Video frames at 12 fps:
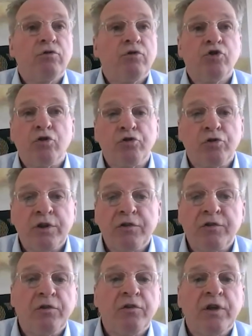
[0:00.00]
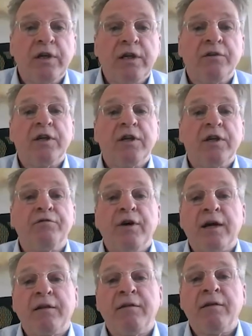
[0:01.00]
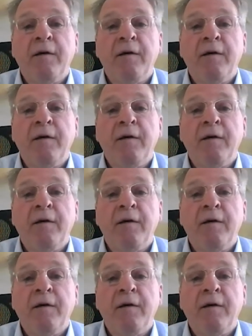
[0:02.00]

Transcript: social distancing is in effect.